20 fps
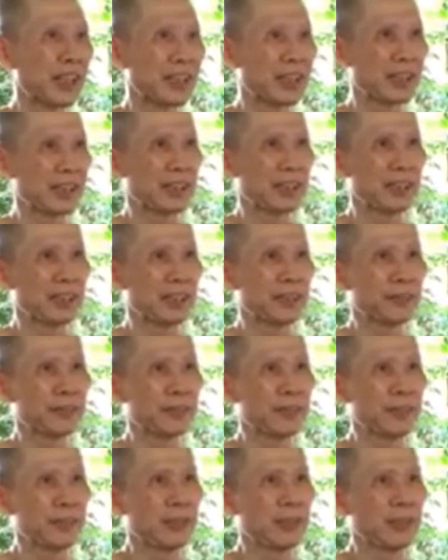You have to get
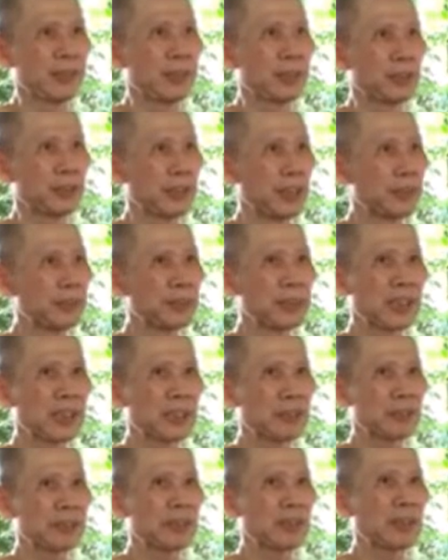rid of this
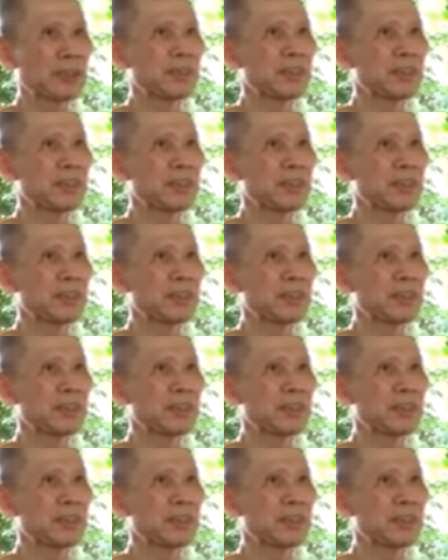desire,